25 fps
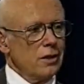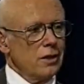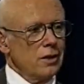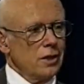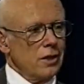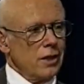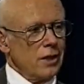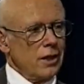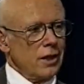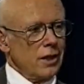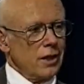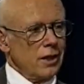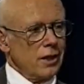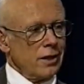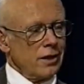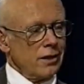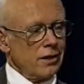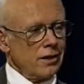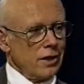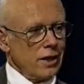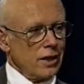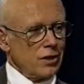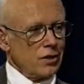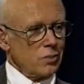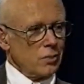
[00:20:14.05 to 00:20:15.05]
And
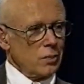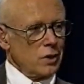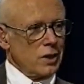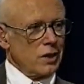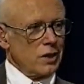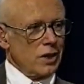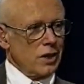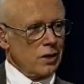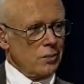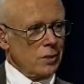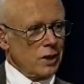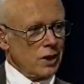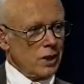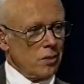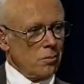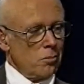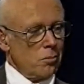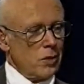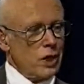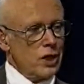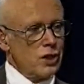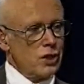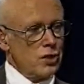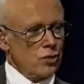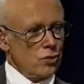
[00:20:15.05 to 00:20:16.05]
that's becoming a
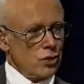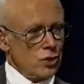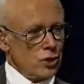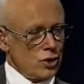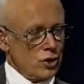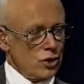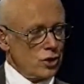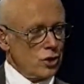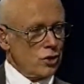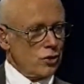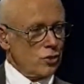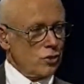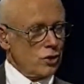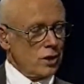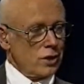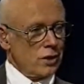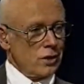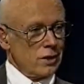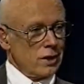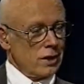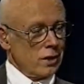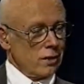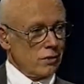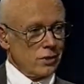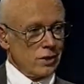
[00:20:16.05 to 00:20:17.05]
major issue
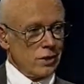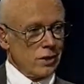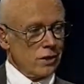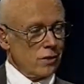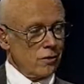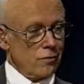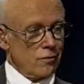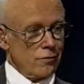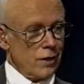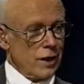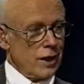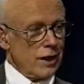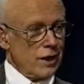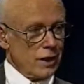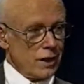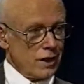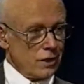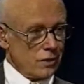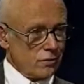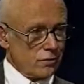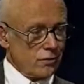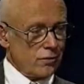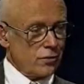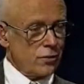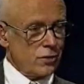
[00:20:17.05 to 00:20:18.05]
in healthcare
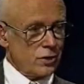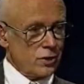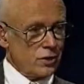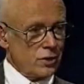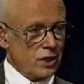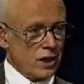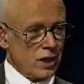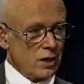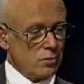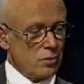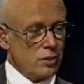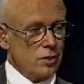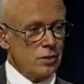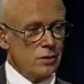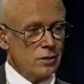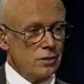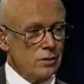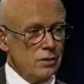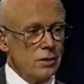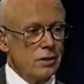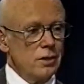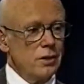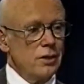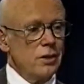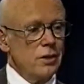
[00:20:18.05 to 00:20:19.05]
finance, for example.
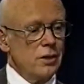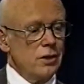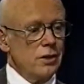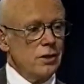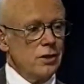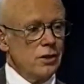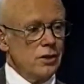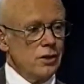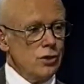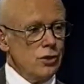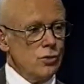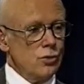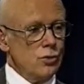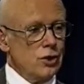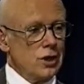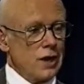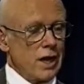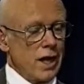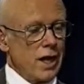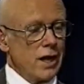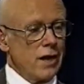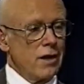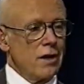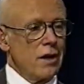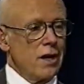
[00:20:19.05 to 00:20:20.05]
You
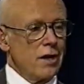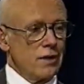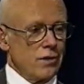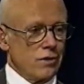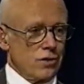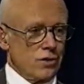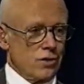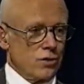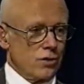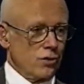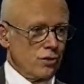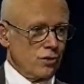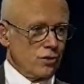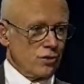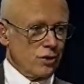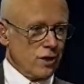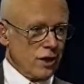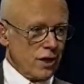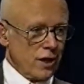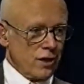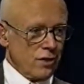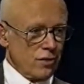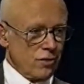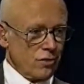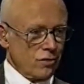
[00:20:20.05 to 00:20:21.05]
cannot turn
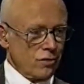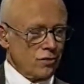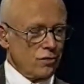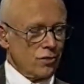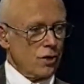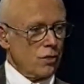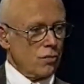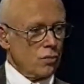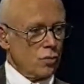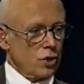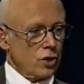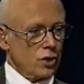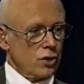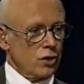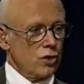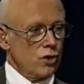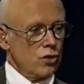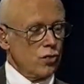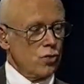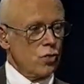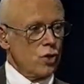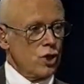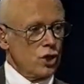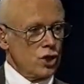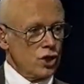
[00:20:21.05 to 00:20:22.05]
down someone
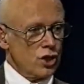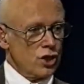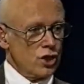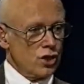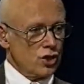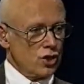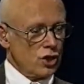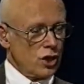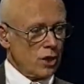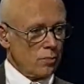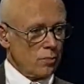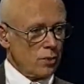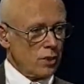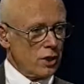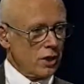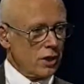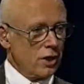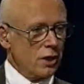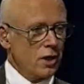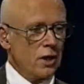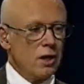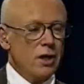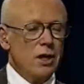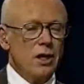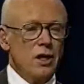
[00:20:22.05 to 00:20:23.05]
who wishes something,
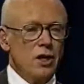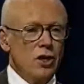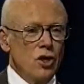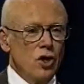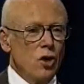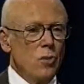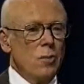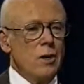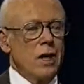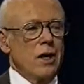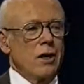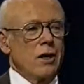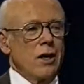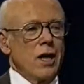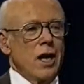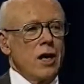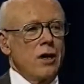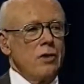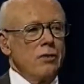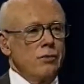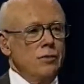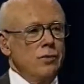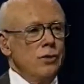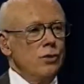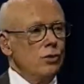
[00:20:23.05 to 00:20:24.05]
no matter
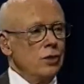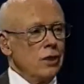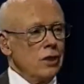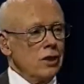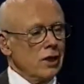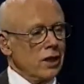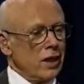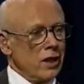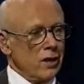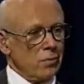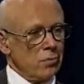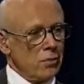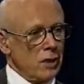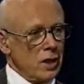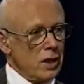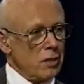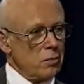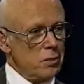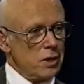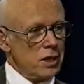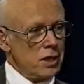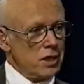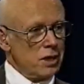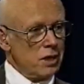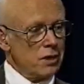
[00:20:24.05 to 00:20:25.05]
how futile that may
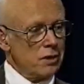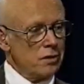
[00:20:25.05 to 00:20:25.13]
be.